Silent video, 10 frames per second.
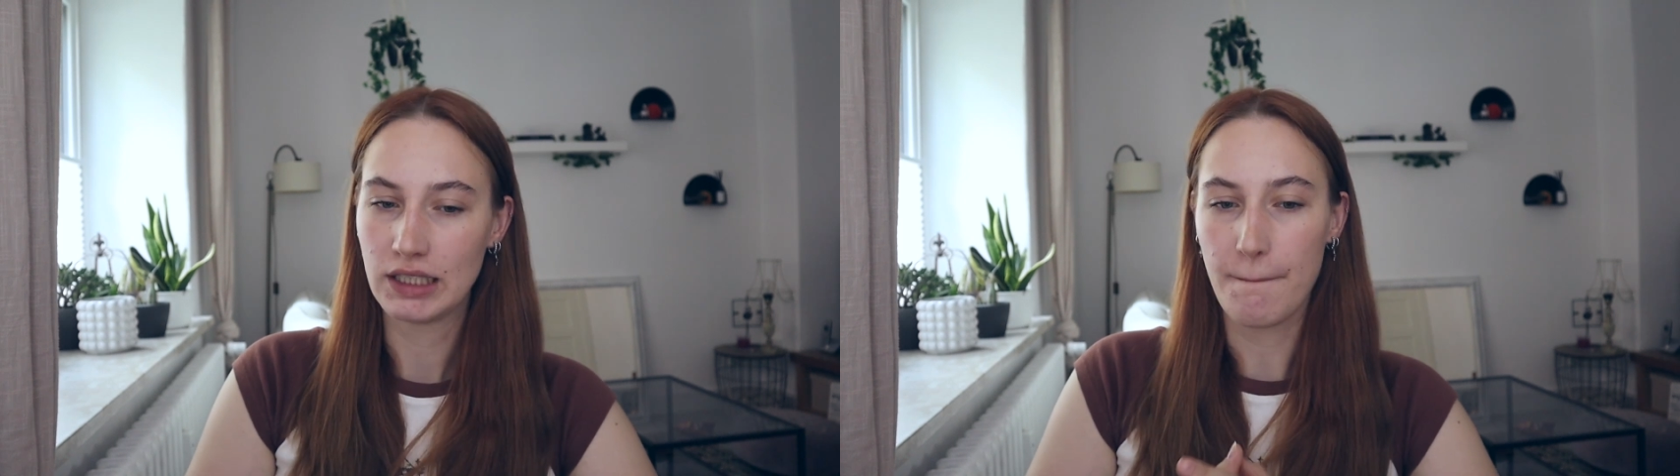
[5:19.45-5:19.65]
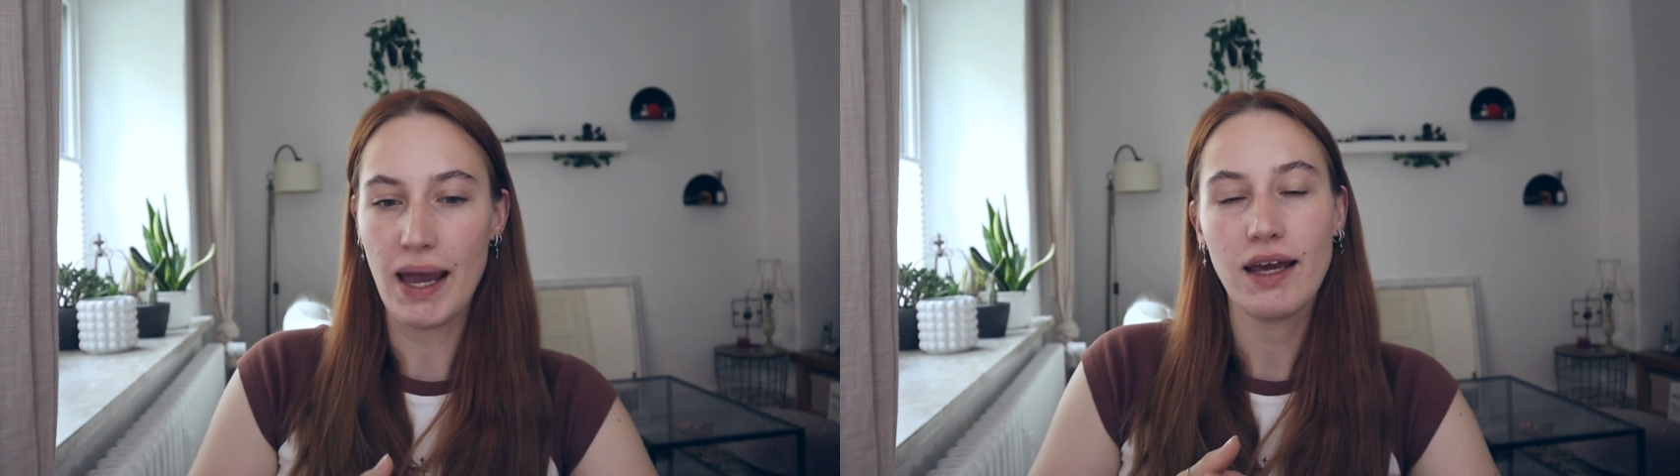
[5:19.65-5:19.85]

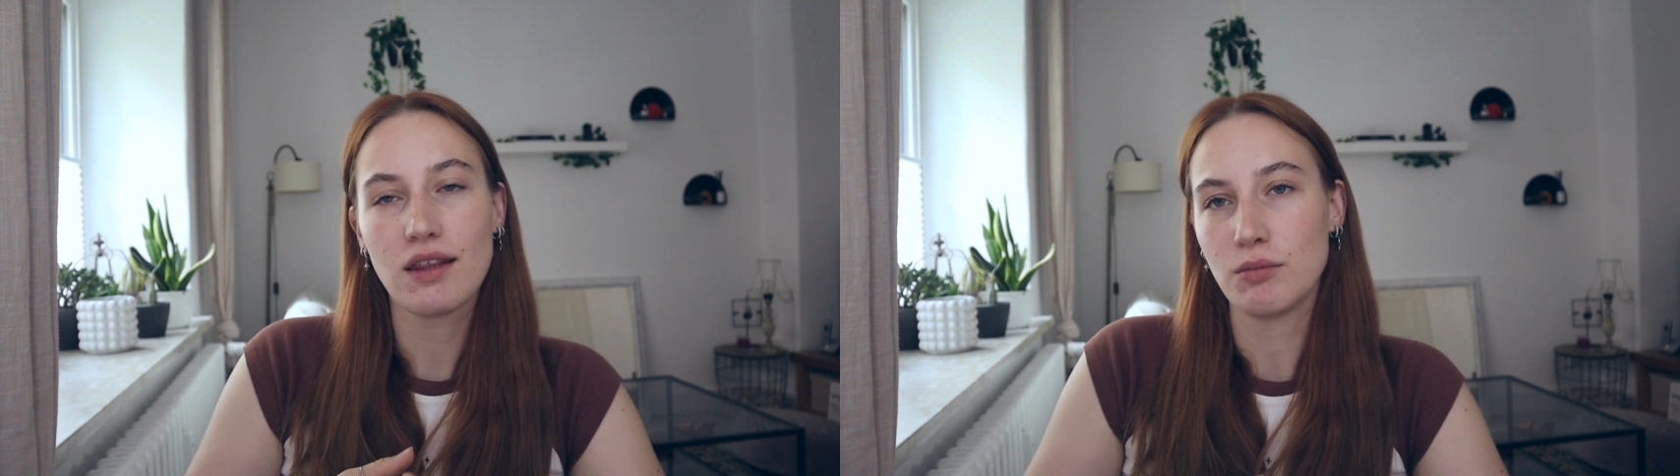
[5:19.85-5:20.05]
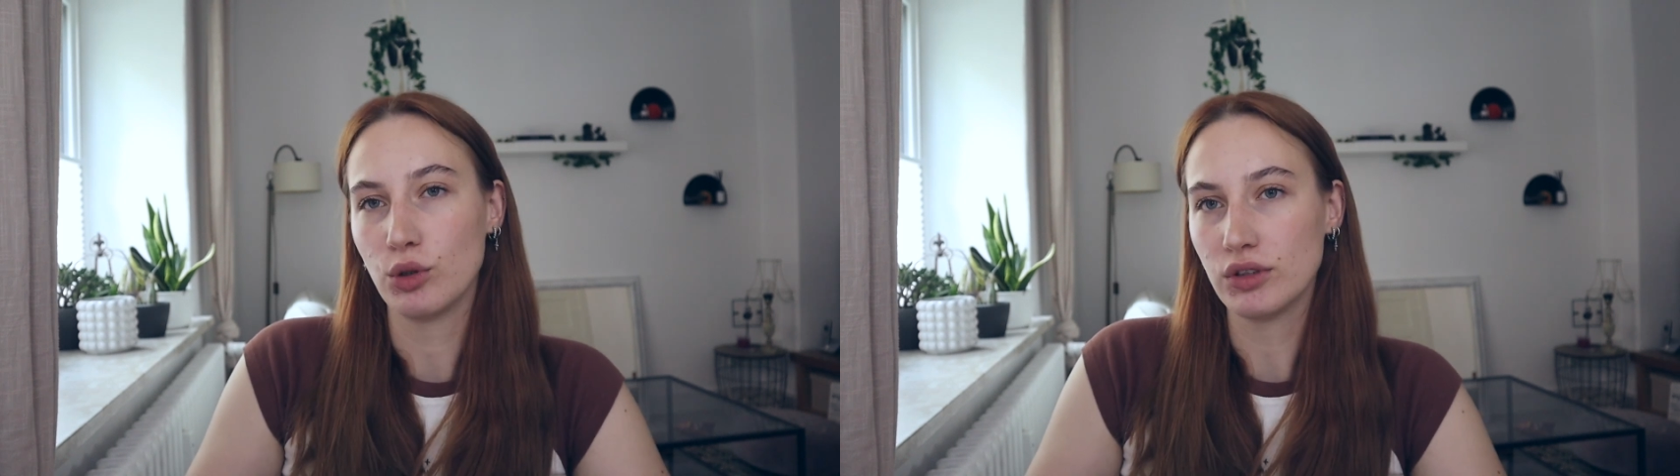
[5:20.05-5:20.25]
make
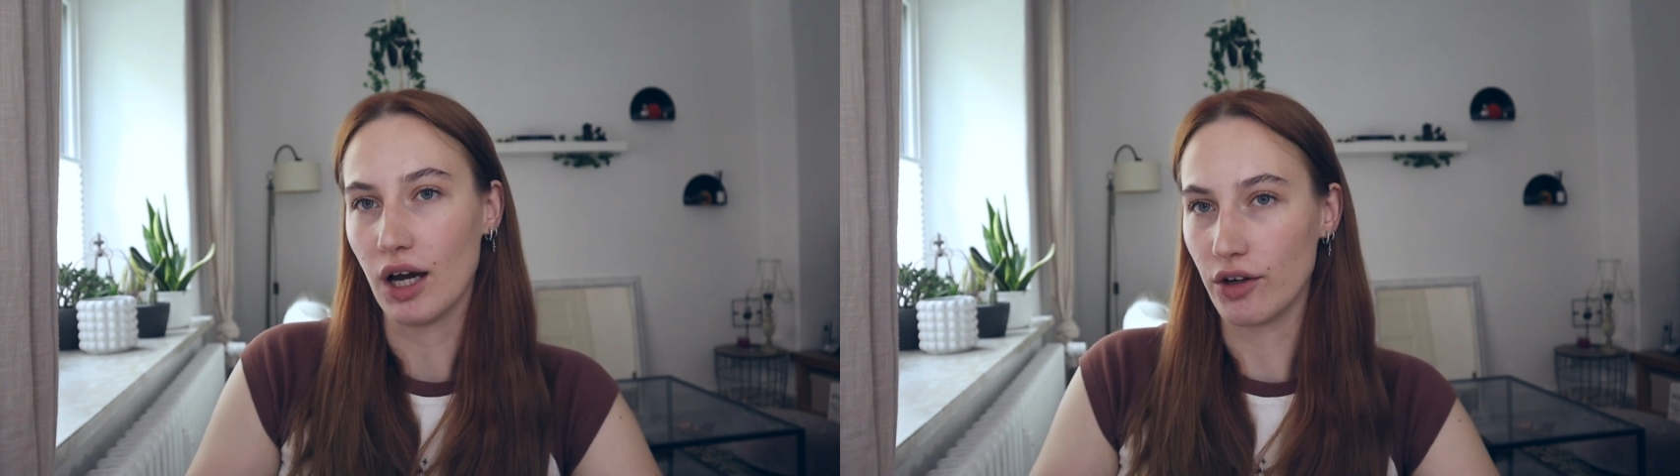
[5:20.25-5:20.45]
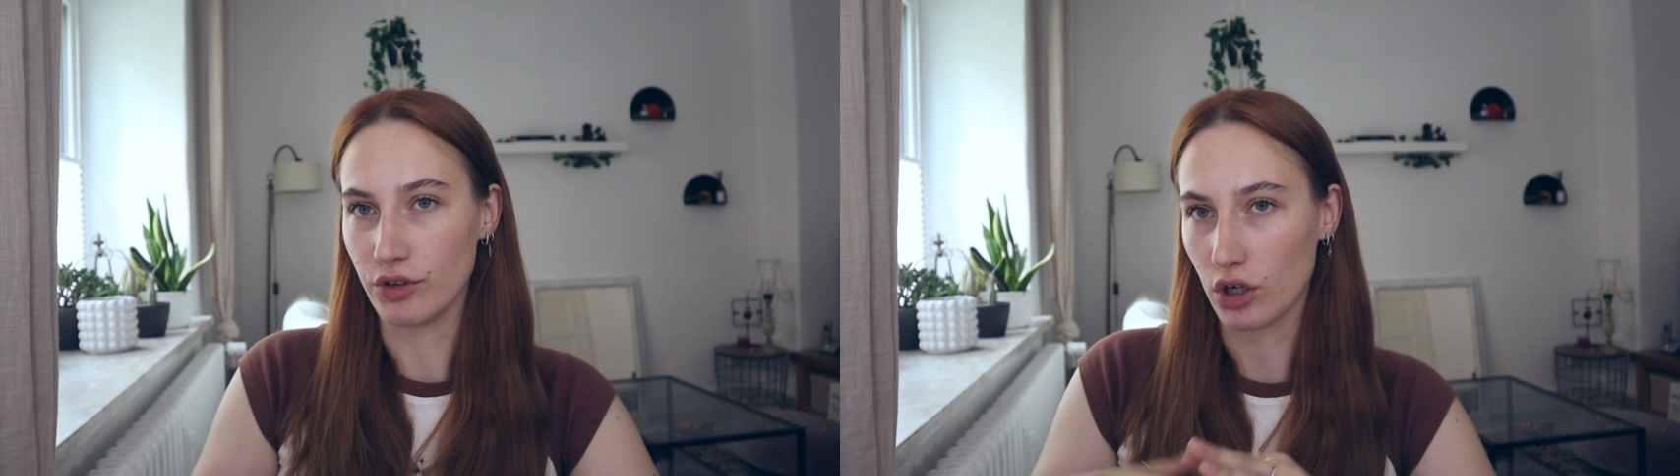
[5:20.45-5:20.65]
the most
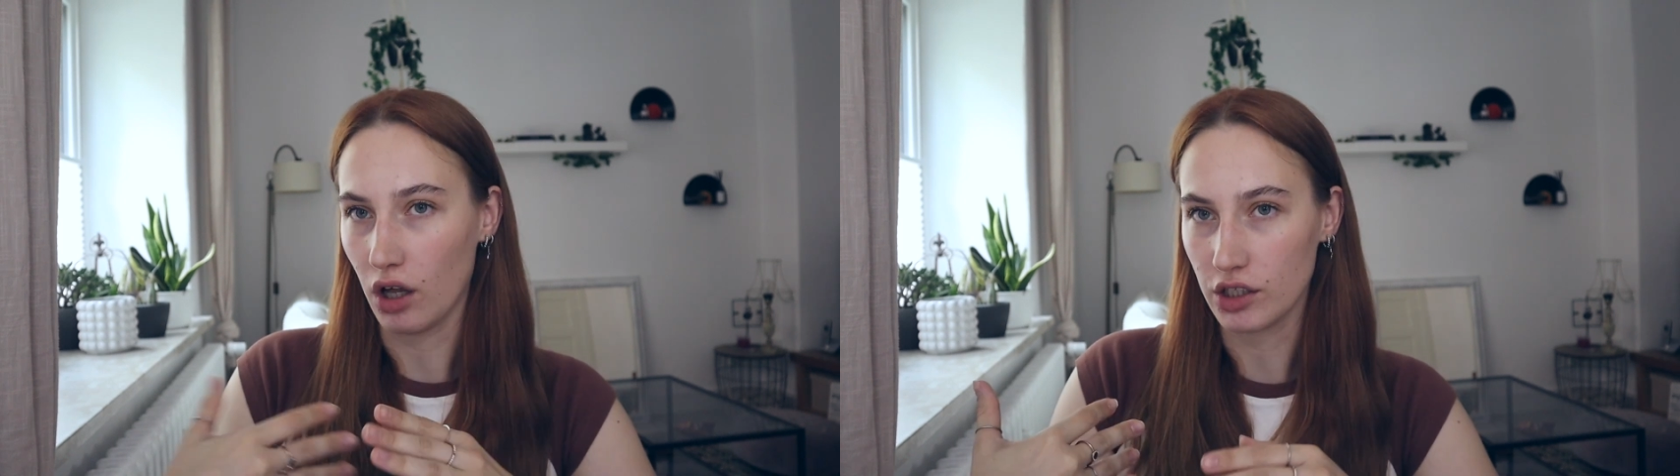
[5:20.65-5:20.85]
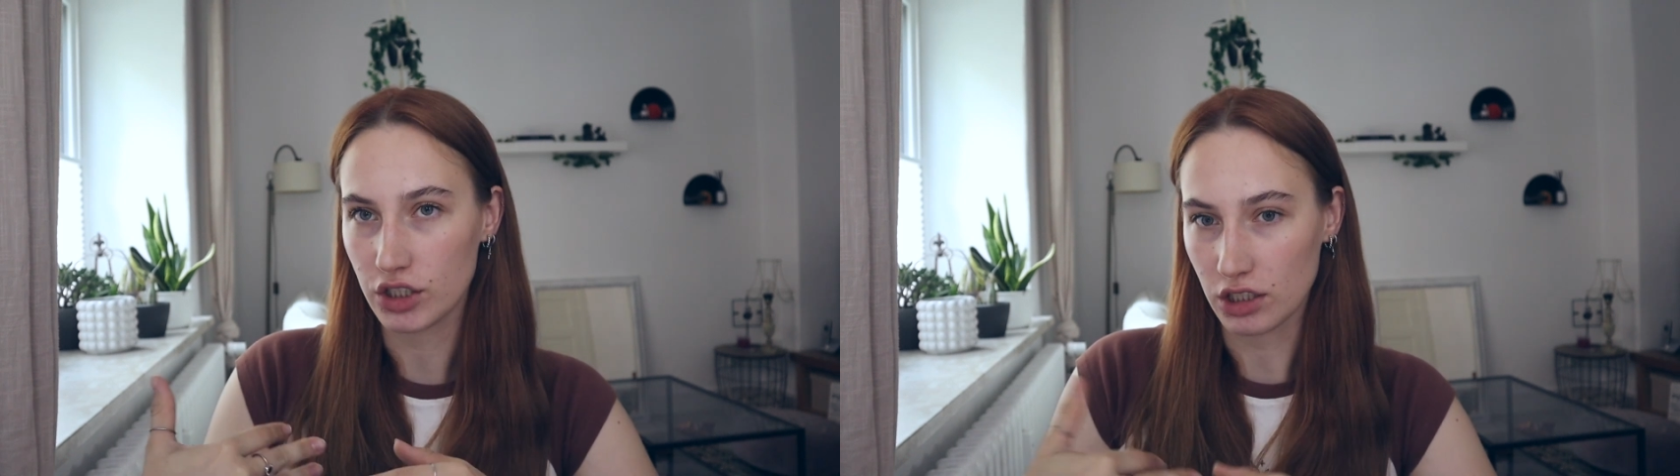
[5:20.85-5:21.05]
out of your
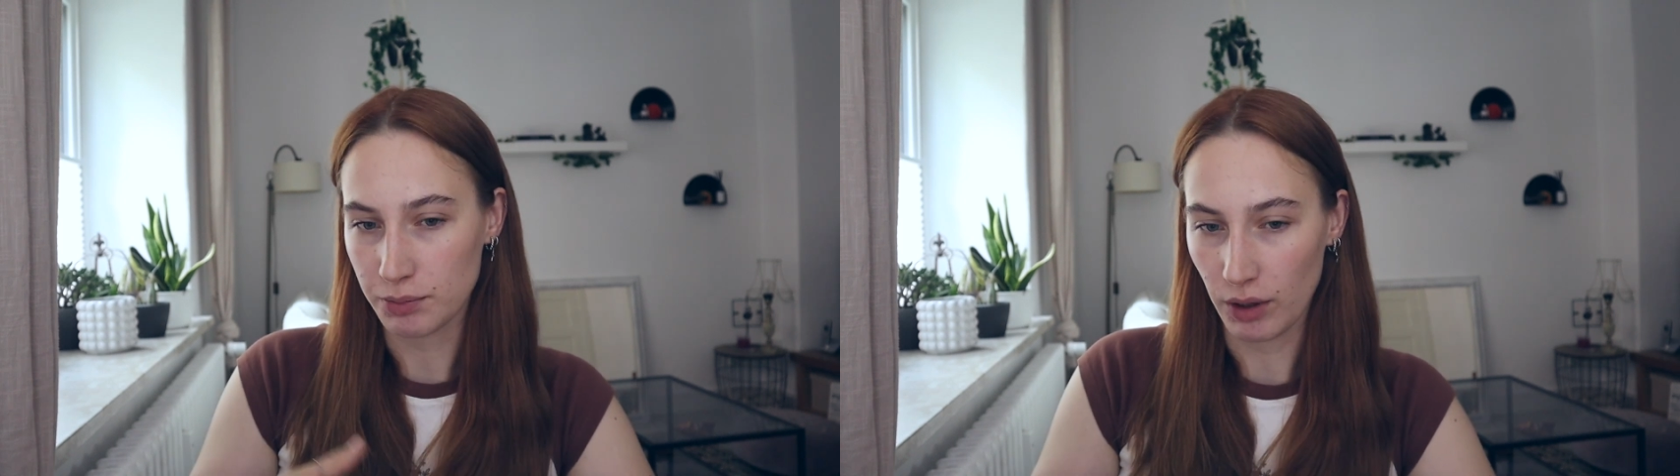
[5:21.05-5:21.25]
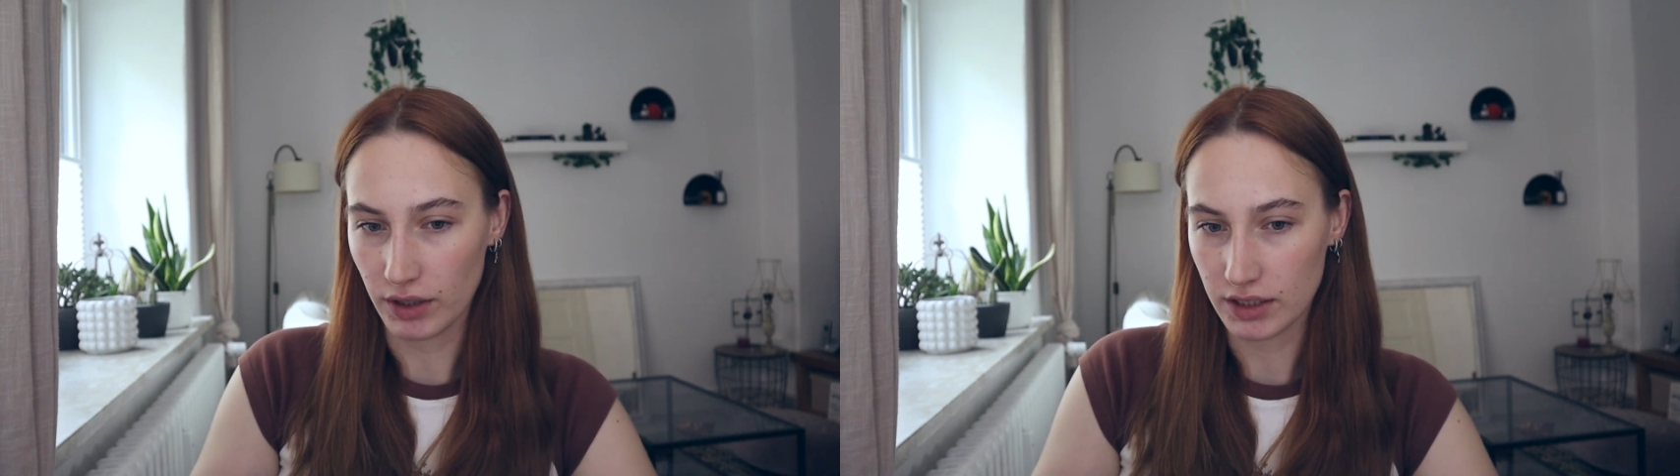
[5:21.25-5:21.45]
college
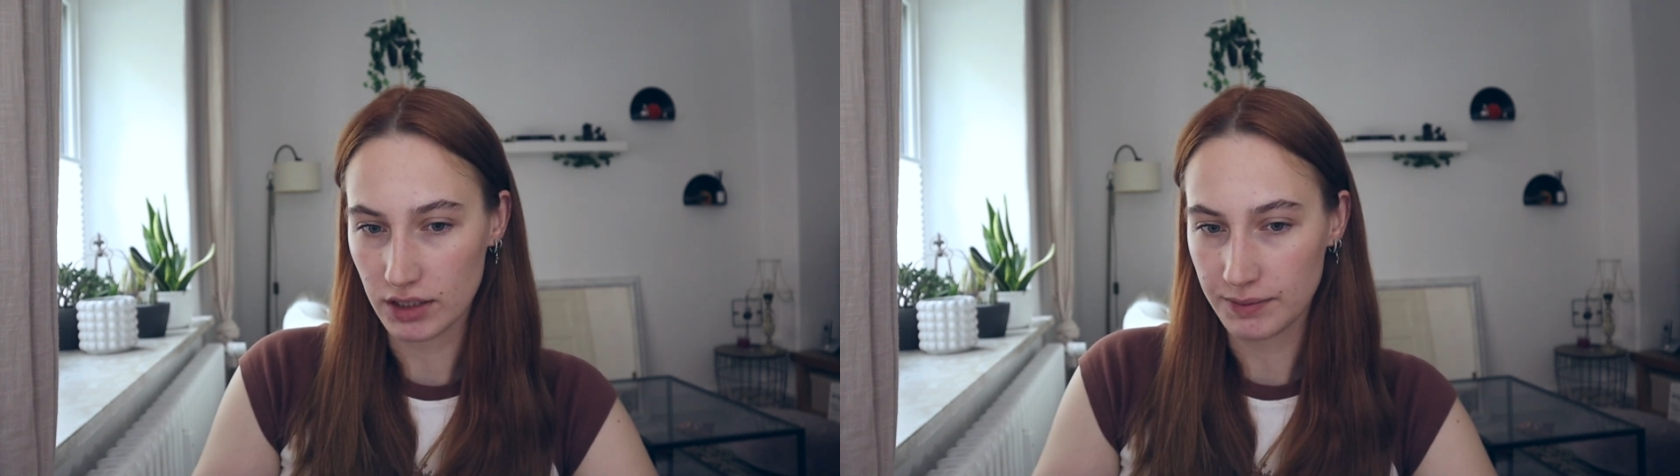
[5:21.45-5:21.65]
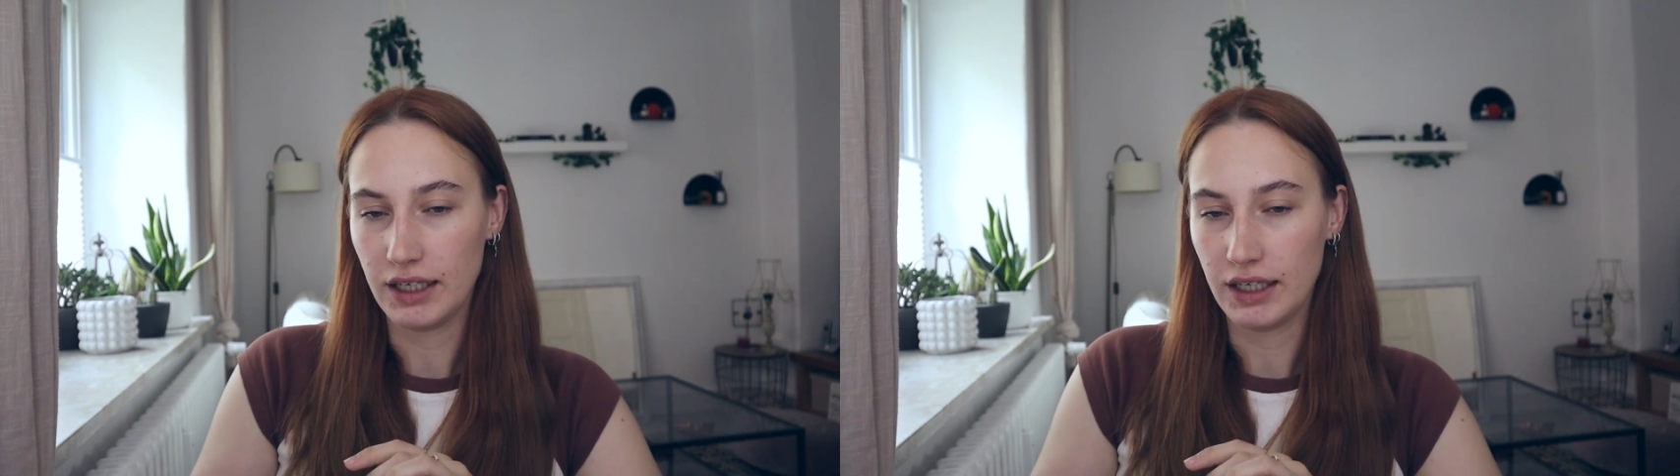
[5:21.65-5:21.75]
experience.